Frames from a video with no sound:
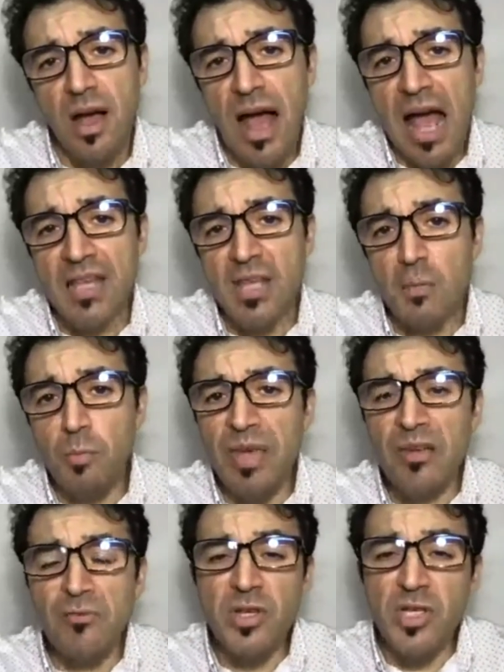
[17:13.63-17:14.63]
either being
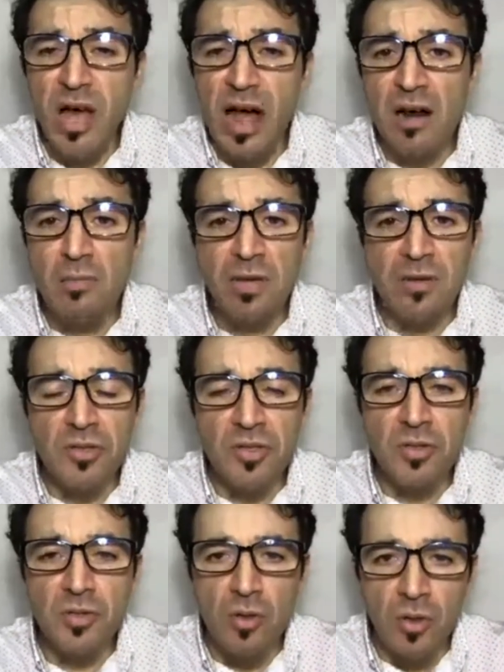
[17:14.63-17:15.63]
retired because, you
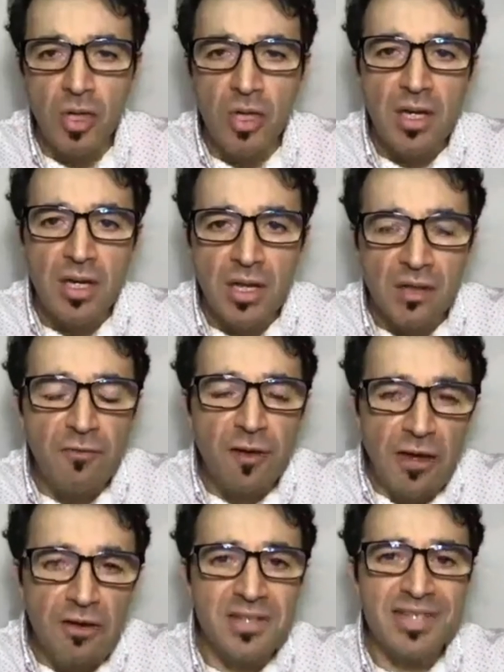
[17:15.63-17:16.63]
know, kidney
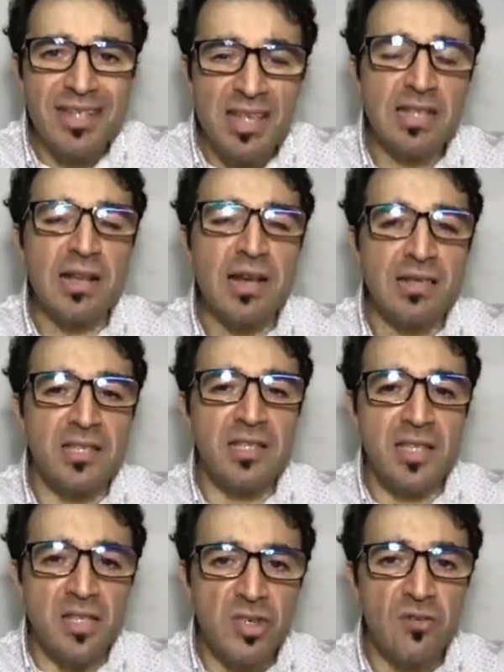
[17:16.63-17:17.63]
failure is indeed a
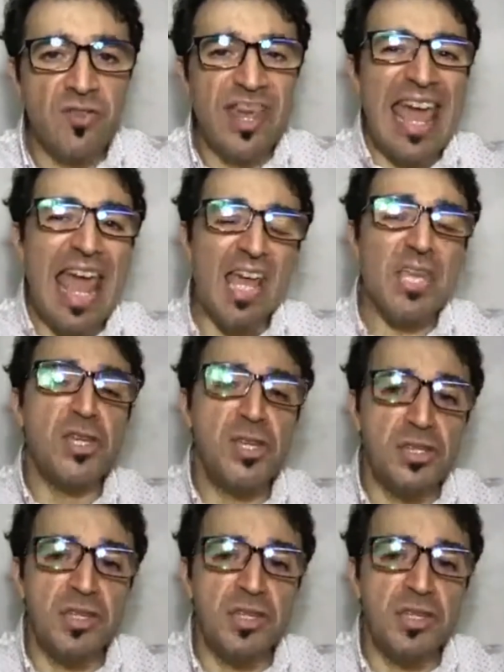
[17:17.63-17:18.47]
disease of the aged,